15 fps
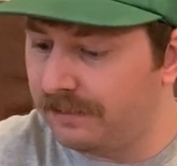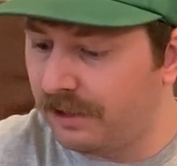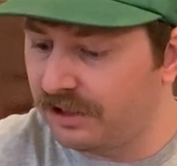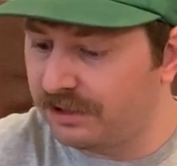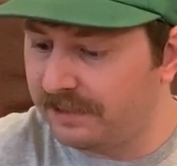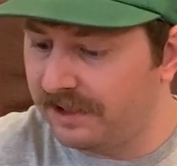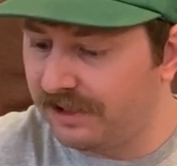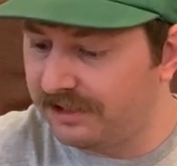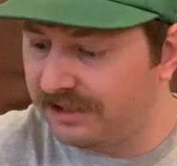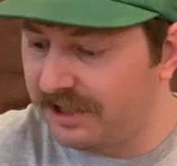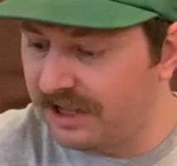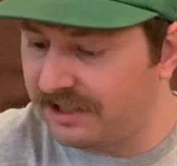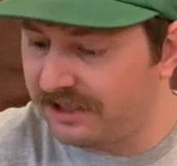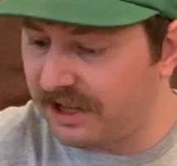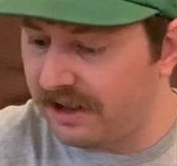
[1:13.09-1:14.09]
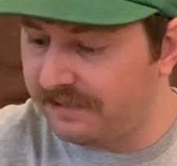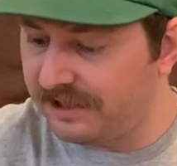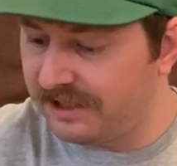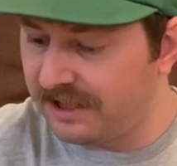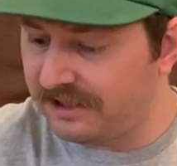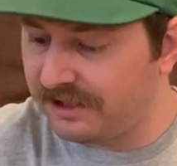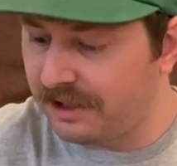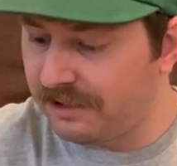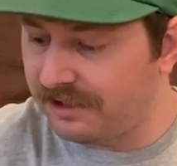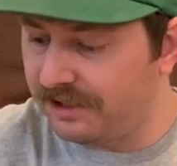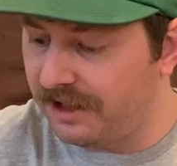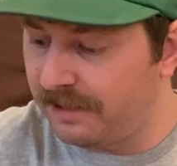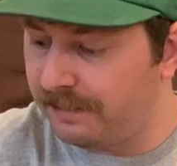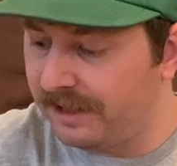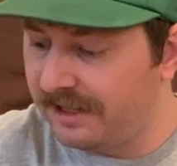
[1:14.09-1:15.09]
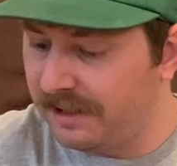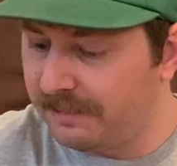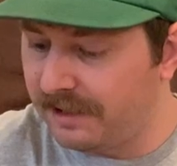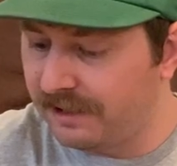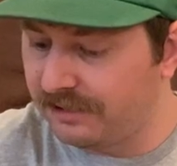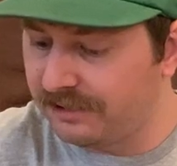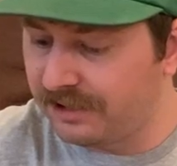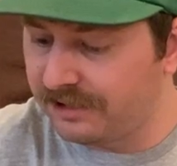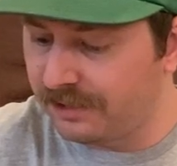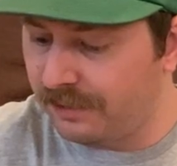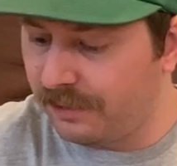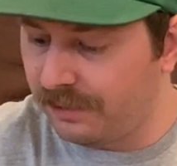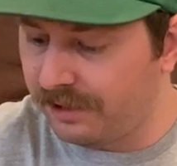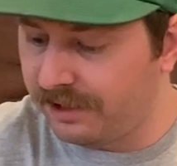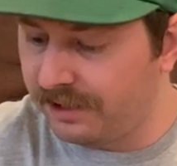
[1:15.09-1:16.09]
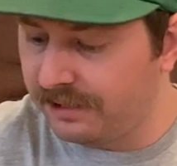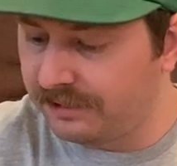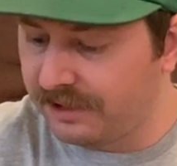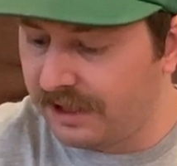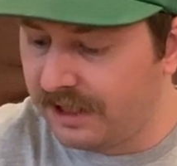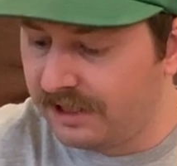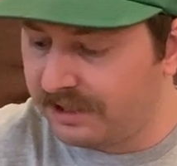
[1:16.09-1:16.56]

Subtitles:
marshmallows, nuts, toffee nuts, coconut, peanut butter drizzle, Oreos,